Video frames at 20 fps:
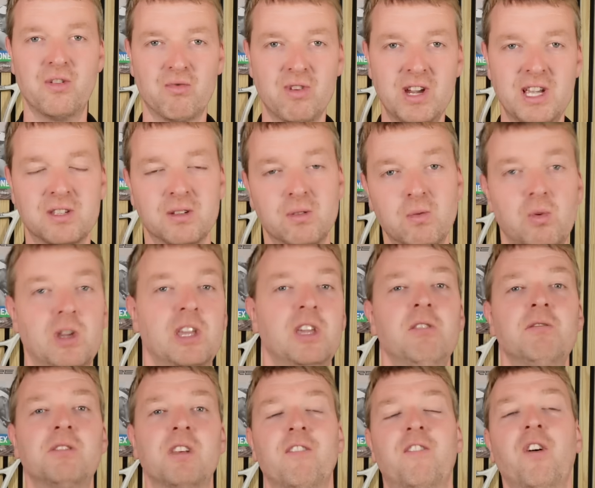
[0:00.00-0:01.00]
reason we
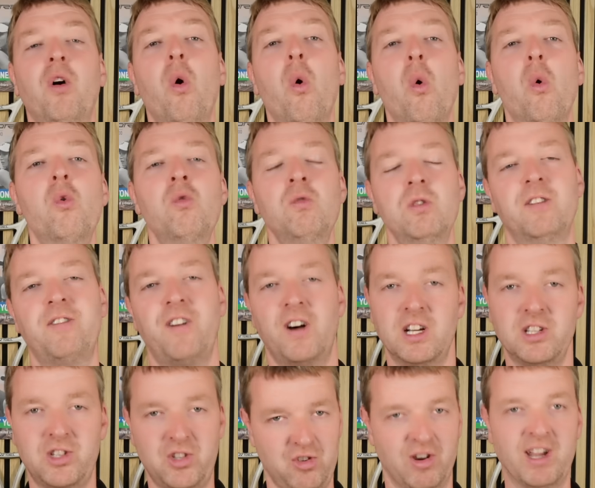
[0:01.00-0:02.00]
use it for all of
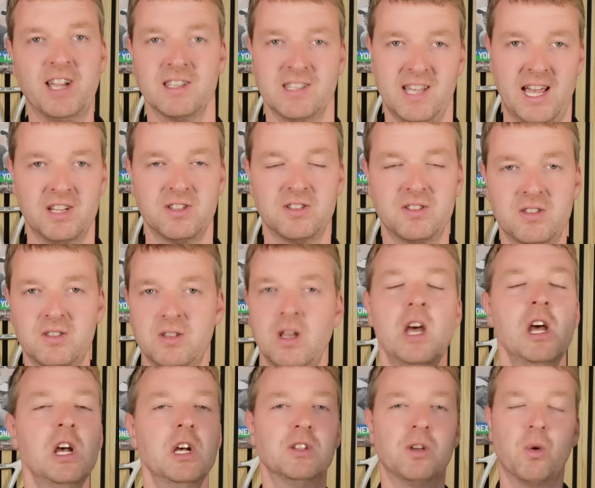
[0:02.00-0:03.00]
our string tests.
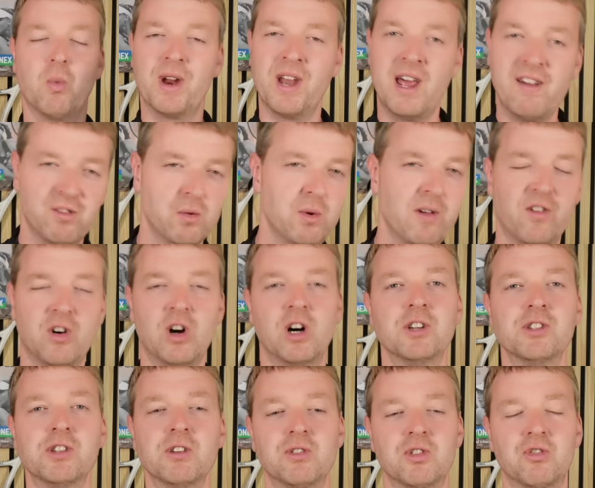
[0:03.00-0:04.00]
So whenever we've
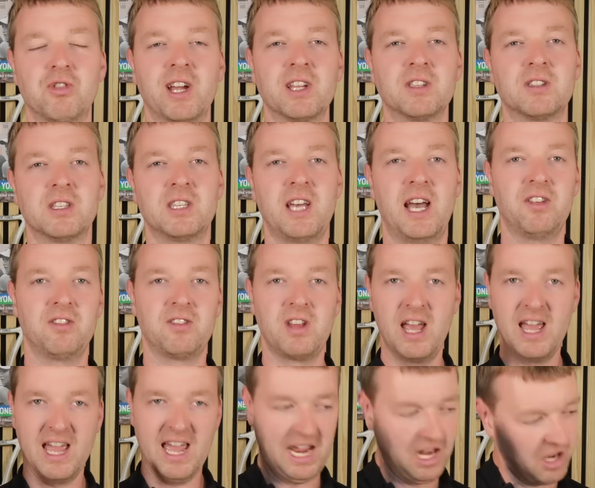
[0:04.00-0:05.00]
got a new string to test,
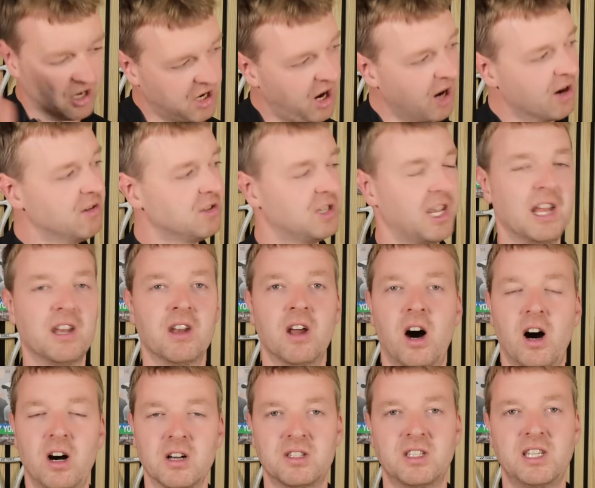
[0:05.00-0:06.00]
it goes in
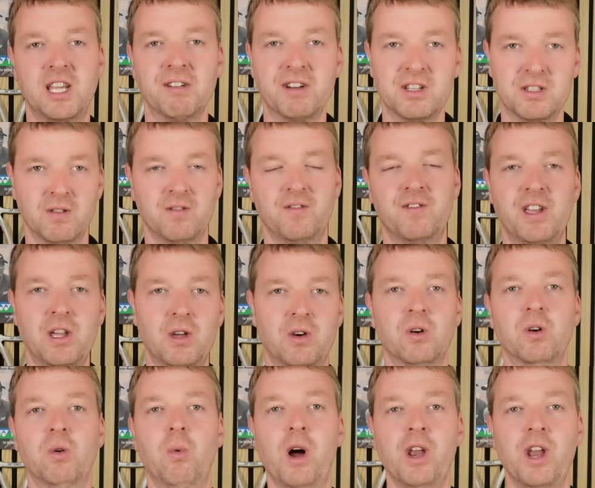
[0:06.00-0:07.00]
our series of
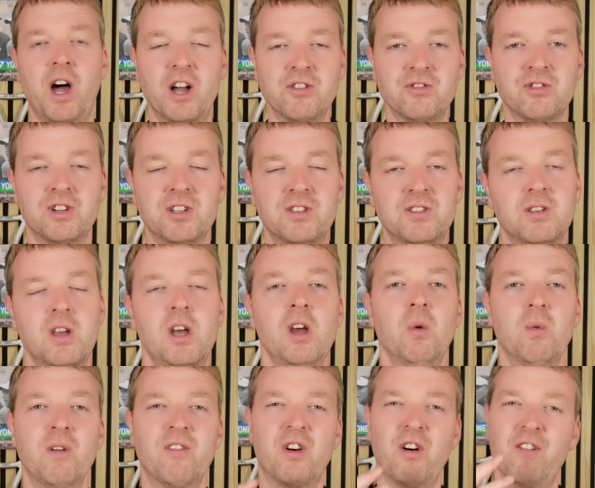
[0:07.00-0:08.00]
V-Core 100s.
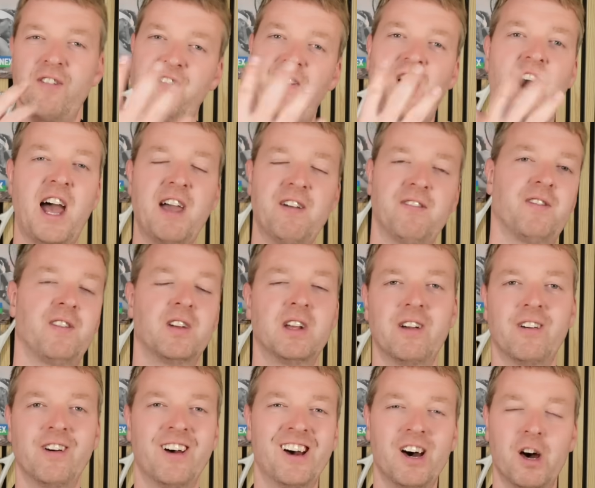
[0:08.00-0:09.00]
We've got
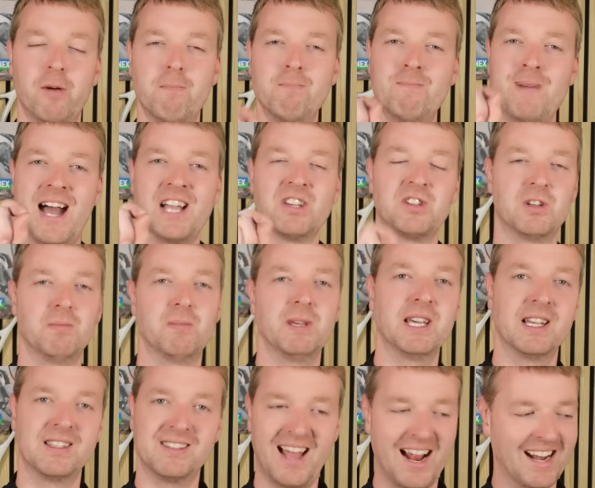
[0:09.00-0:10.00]
5 matched to be
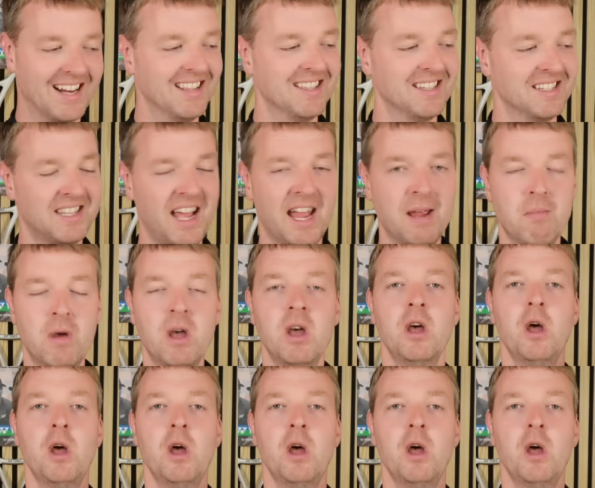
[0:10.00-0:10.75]
exactly the same,